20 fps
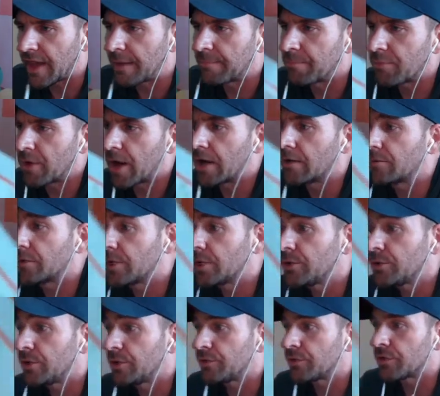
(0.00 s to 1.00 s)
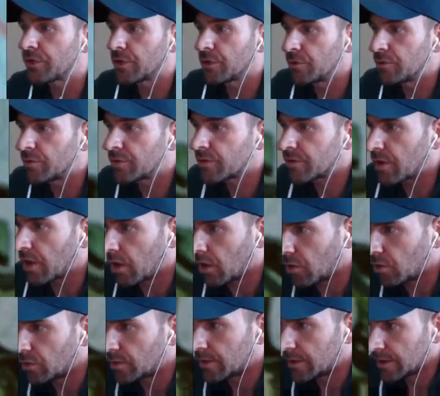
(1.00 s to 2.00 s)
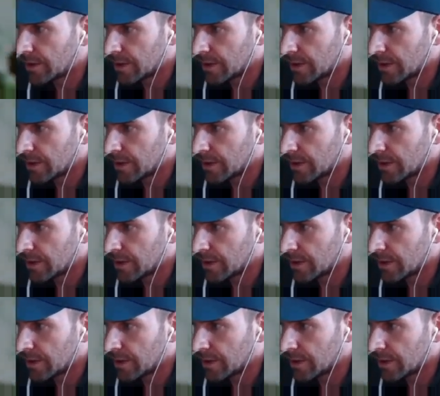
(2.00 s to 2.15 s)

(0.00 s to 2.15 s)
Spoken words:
that brown doo-doo suit. So